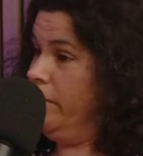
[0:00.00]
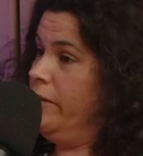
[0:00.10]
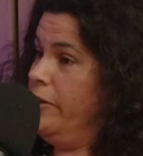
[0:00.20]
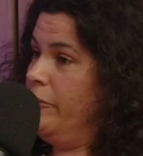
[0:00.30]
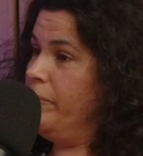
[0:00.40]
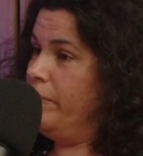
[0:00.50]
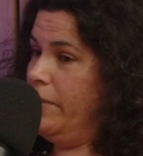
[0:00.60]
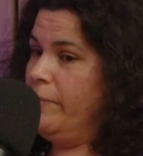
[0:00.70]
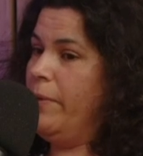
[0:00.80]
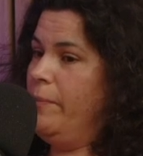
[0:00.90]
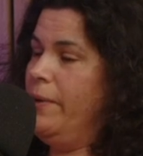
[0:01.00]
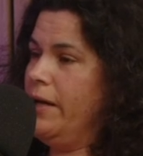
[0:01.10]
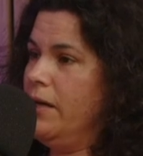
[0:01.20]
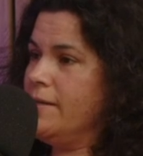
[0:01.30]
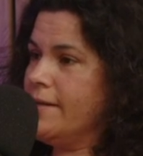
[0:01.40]
and in the
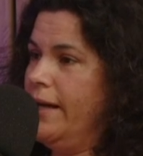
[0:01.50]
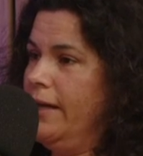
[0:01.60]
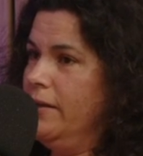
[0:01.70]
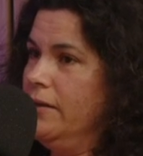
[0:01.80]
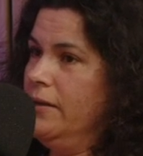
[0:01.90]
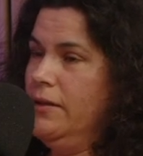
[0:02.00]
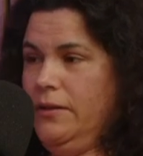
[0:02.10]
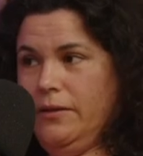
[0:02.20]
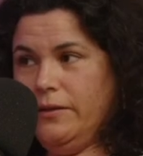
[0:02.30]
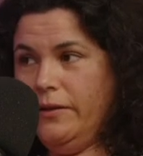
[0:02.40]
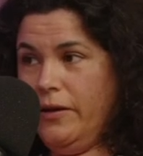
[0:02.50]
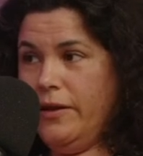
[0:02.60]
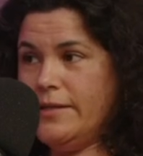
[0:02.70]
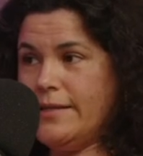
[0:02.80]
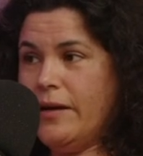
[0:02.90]
public asking,
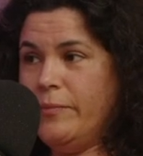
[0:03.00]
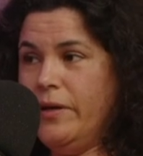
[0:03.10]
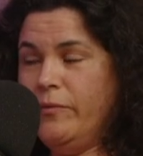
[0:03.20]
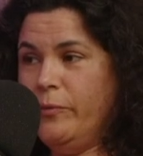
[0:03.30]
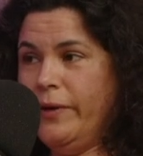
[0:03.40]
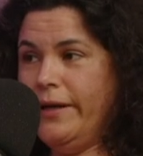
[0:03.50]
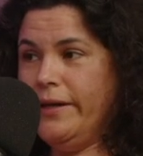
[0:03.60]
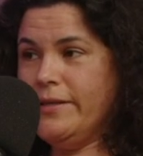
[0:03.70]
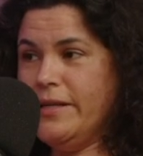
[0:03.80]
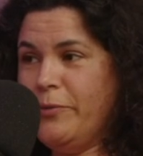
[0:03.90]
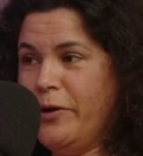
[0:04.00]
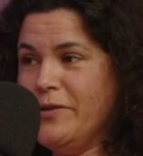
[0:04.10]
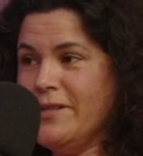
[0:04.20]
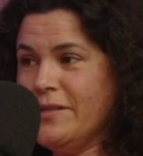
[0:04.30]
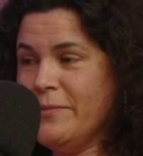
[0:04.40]
does that mean that we're
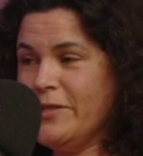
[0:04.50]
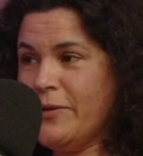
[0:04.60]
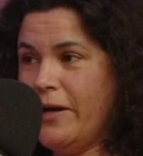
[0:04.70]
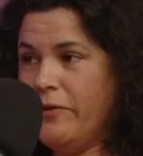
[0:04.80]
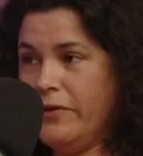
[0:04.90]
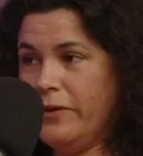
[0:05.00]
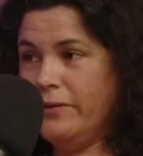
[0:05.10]
deprioritizing mental health